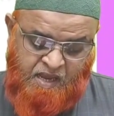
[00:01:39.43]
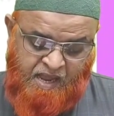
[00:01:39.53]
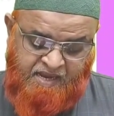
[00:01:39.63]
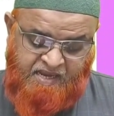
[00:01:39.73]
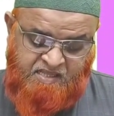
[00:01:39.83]

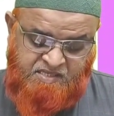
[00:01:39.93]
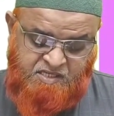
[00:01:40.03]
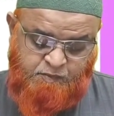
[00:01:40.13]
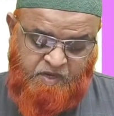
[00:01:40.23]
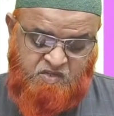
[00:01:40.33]
Again, this
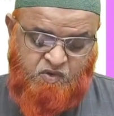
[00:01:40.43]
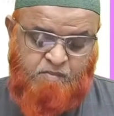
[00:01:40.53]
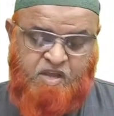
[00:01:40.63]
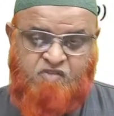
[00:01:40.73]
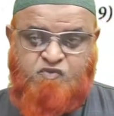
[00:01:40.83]
is plus 1
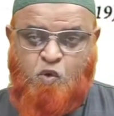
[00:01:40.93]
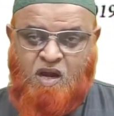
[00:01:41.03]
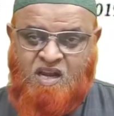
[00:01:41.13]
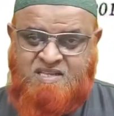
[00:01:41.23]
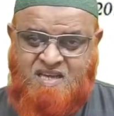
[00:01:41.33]
by F. Focal
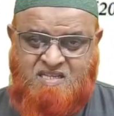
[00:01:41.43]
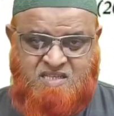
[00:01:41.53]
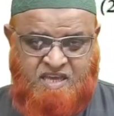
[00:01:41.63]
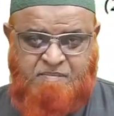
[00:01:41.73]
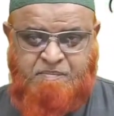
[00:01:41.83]
lengths are
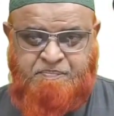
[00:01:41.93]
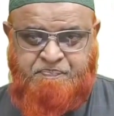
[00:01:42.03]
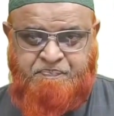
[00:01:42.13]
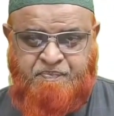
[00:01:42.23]
same.